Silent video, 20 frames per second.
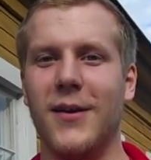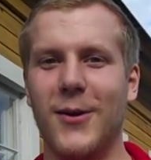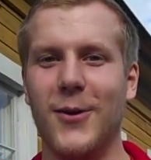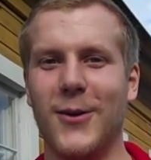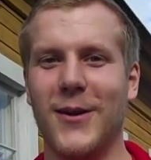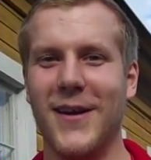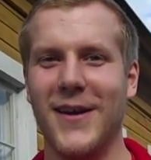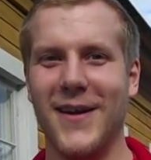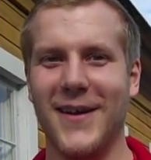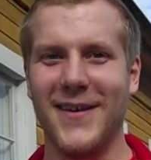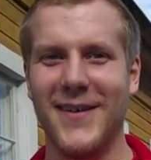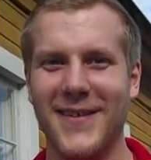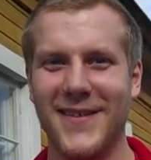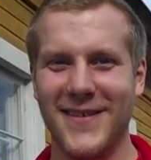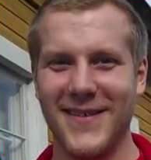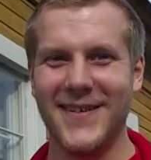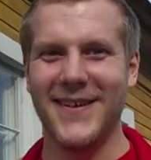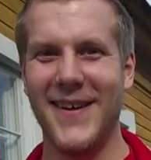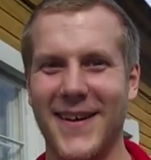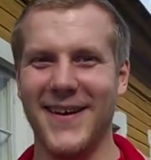first time.
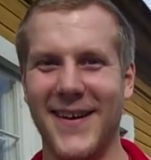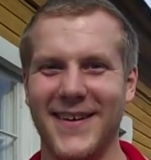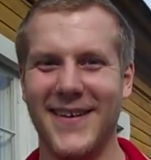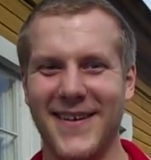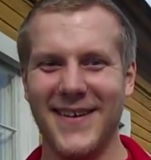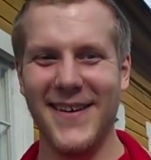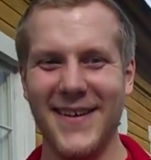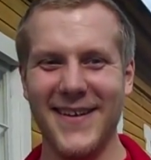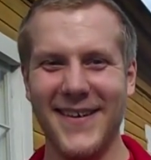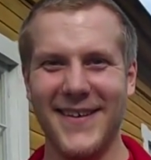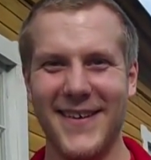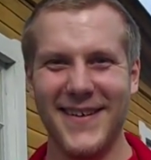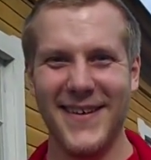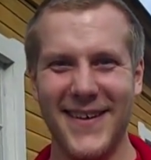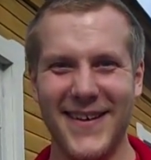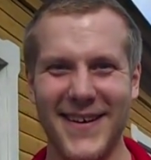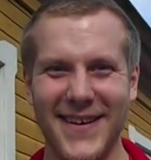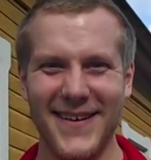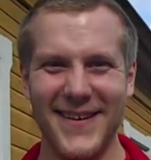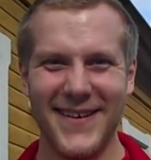So I walk in, of
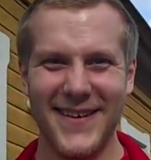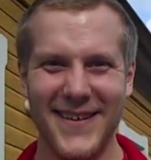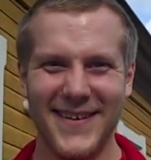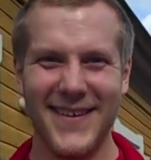course.